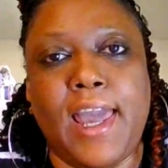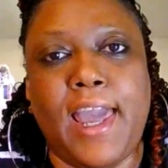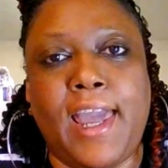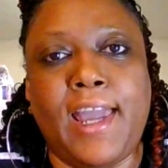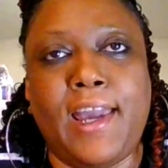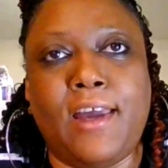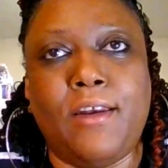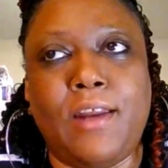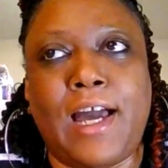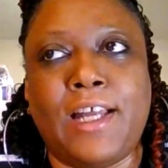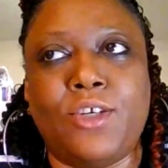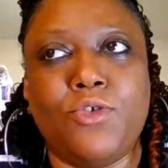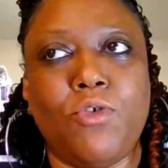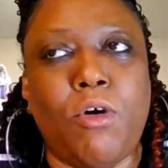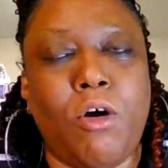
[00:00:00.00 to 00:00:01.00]
And I
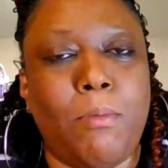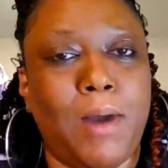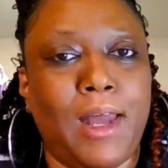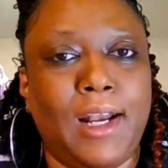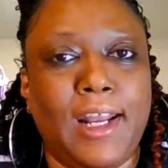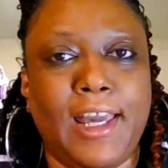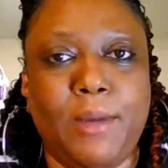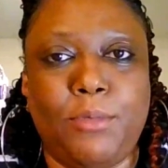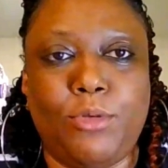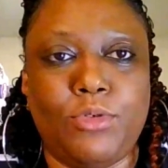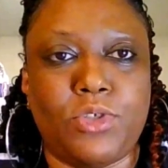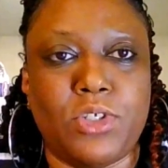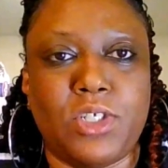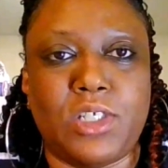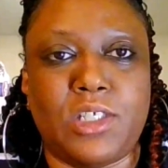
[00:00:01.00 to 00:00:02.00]
do all my labels
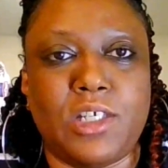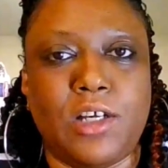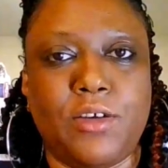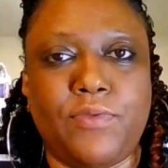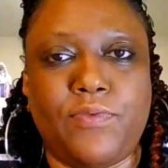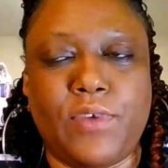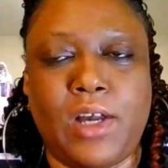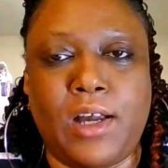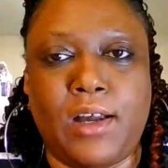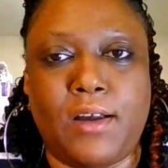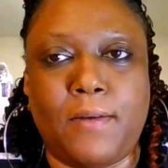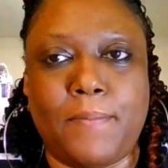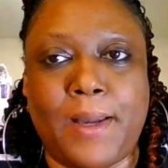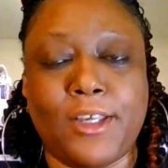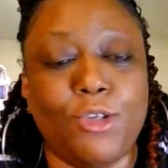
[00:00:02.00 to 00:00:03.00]
and stuff.
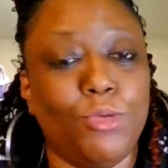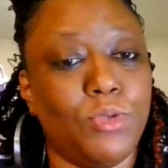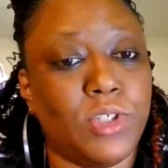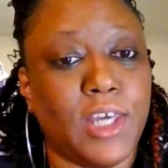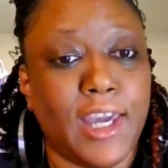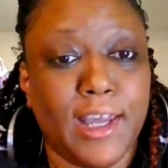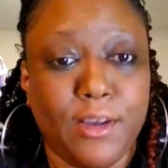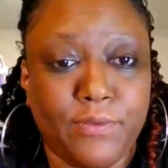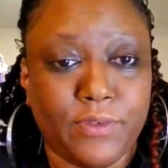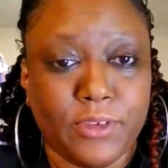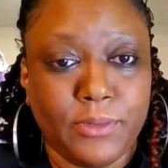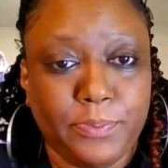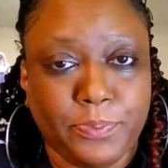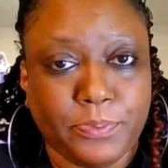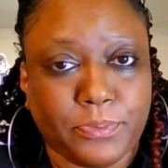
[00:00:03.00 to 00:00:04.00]
I use Canva,
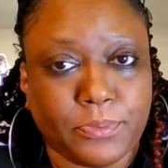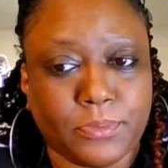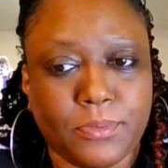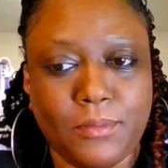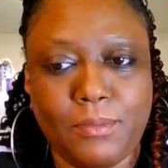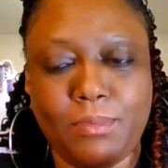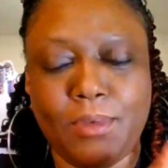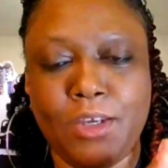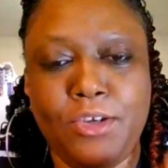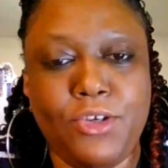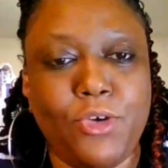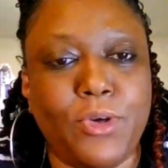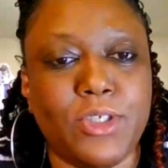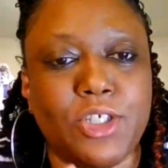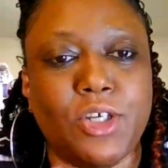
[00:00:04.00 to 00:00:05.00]

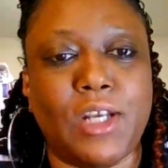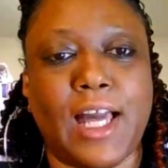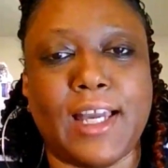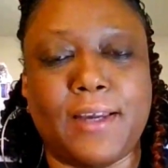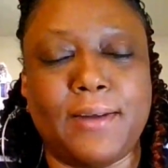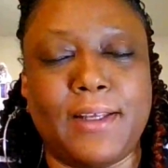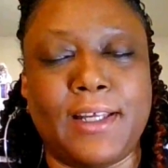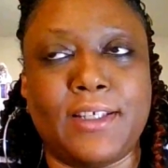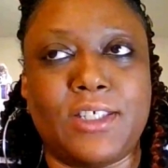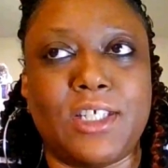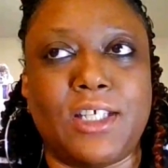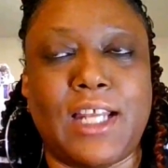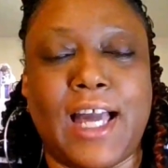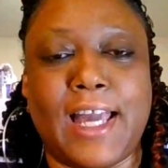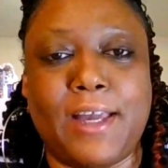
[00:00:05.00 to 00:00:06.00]
until
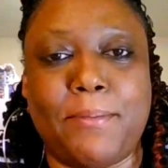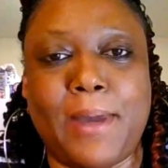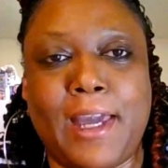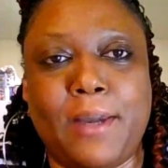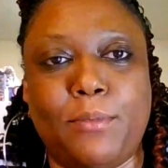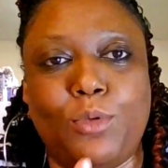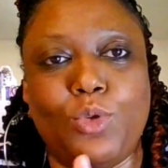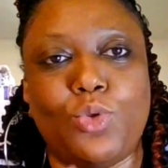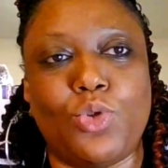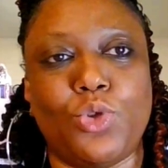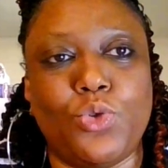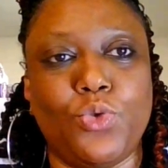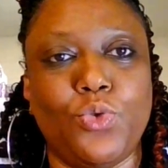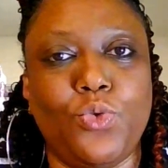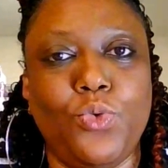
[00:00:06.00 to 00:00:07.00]
I am able
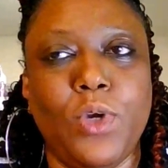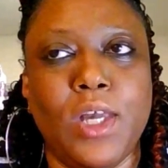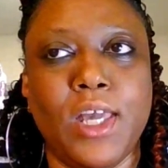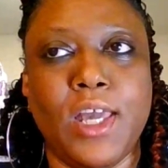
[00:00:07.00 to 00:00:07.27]
to